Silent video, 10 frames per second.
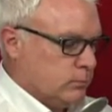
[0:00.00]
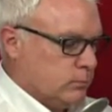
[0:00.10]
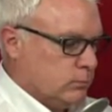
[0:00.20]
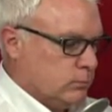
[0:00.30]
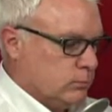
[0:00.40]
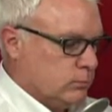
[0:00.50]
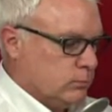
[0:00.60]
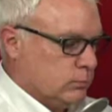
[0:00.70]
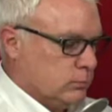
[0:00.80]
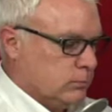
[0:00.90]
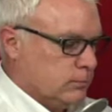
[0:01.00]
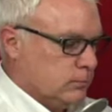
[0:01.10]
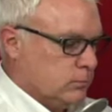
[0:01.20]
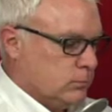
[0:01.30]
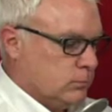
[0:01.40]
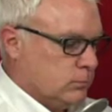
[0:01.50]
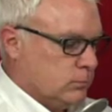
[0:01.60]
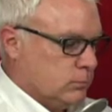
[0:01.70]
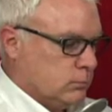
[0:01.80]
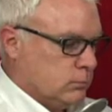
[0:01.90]

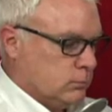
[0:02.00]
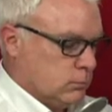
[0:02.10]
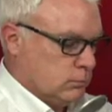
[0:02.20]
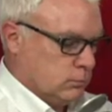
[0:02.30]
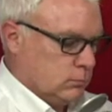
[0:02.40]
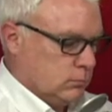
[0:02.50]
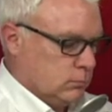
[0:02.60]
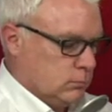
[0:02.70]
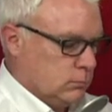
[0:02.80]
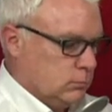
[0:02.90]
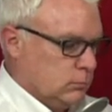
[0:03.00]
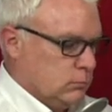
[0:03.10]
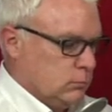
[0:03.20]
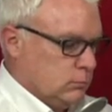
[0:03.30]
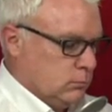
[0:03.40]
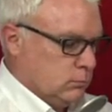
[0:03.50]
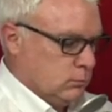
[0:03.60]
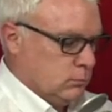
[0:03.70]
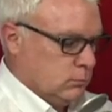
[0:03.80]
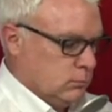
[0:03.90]

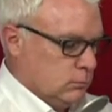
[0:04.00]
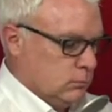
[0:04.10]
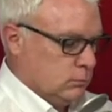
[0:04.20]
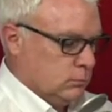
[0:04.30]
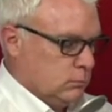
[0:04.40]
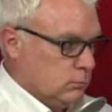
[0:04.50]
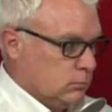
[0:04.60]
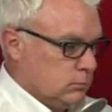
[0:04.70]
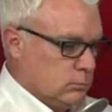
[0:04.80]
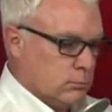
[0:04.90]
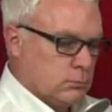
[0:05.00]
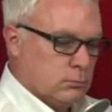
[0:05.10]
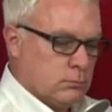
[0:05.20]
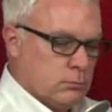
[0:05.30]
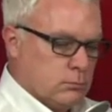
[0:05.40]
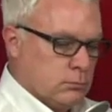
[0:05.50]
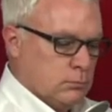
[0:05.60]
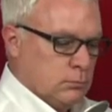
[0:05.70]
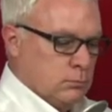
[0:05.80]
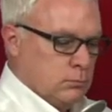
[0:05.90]

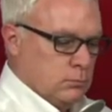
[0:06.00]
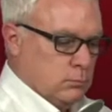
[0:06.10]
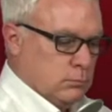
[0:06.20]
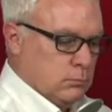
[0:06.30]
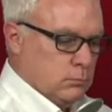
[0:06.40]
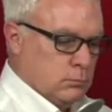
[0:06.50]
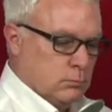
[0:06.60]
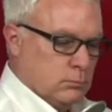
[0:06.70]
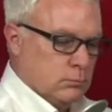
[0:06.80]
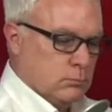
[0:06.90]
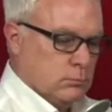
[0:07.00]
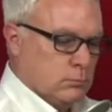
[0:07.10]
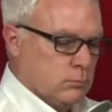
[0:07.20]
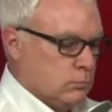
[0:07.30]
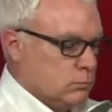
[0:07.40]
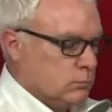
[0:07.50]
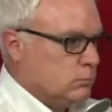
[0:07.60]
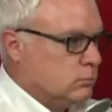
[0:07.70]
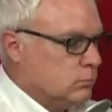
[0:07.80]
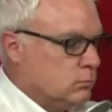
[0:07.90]
This person isn't speaking.